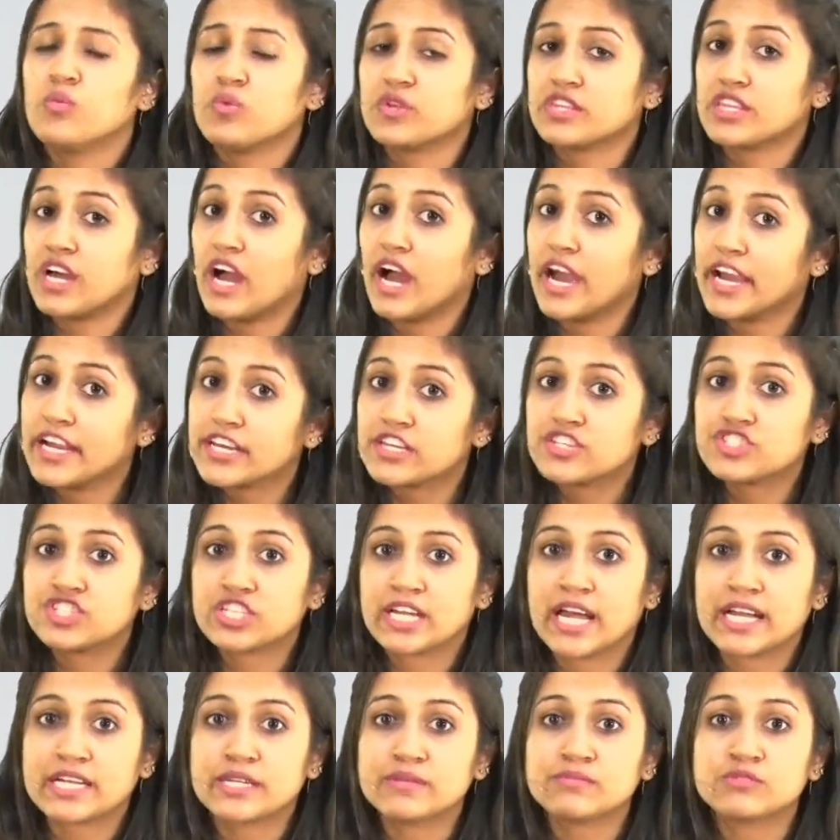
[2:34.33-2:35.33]
with
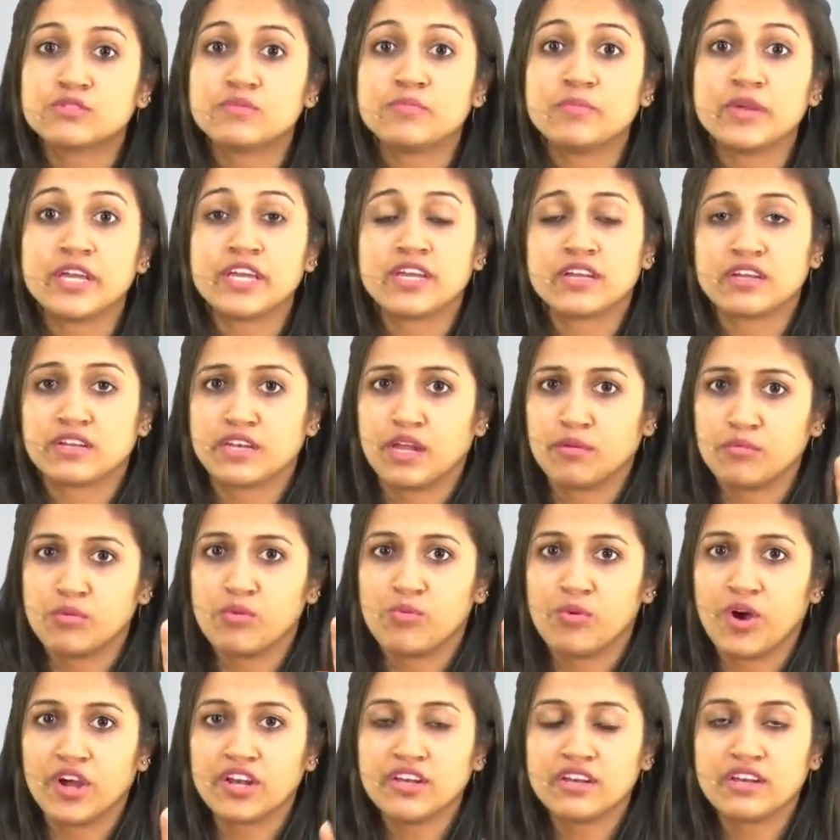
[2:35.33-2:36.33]
hydrogen atoms being number
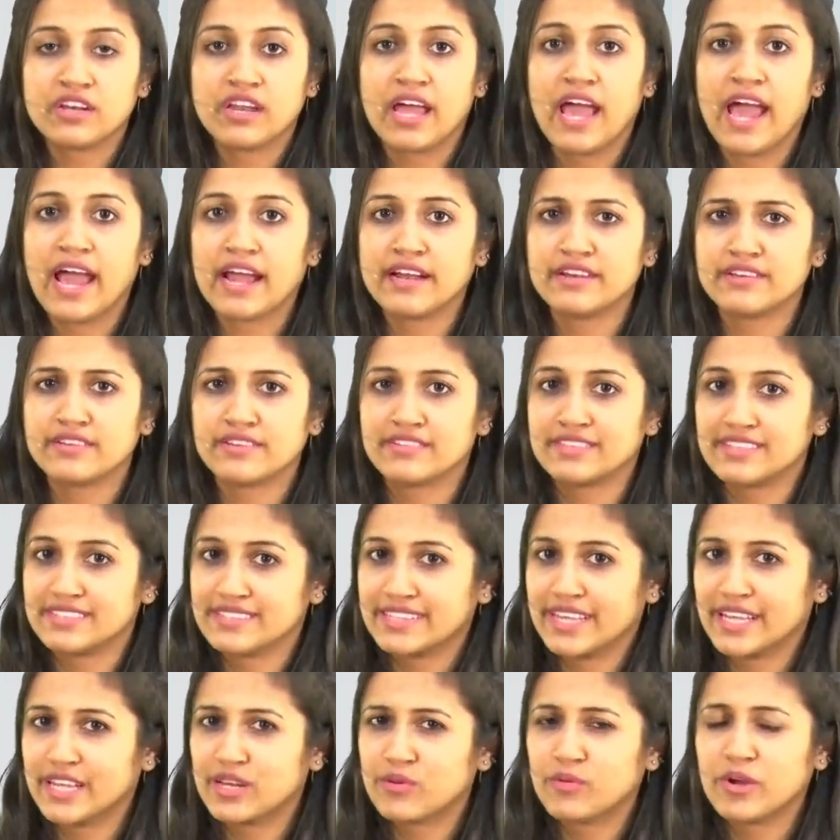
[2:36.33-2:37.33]
one, and the
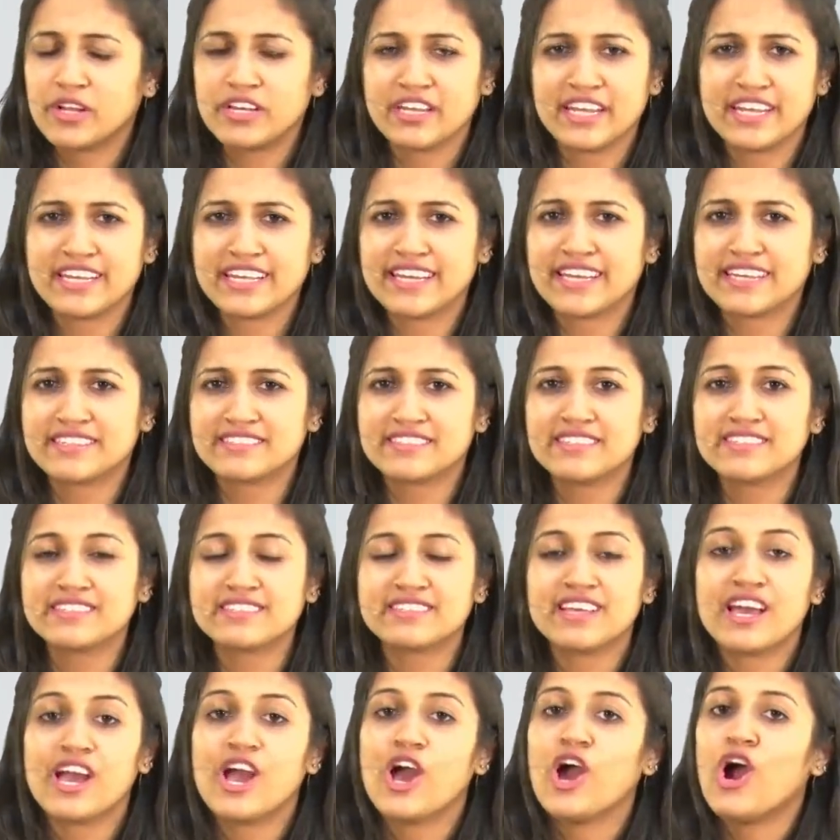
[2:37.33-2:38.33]
second one, any
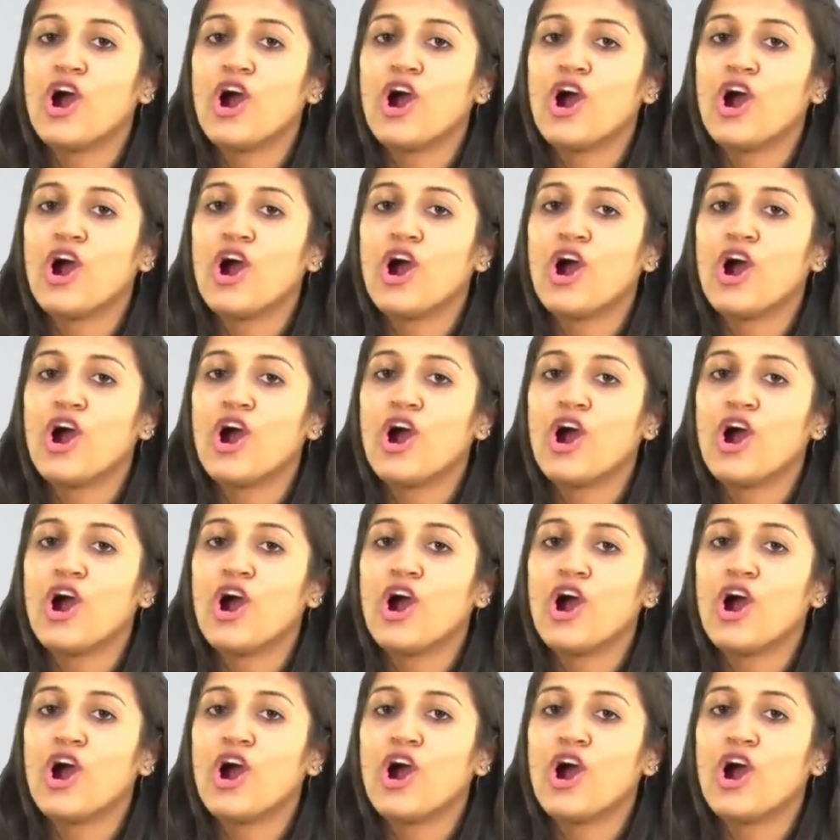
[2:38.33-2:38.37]
guesses?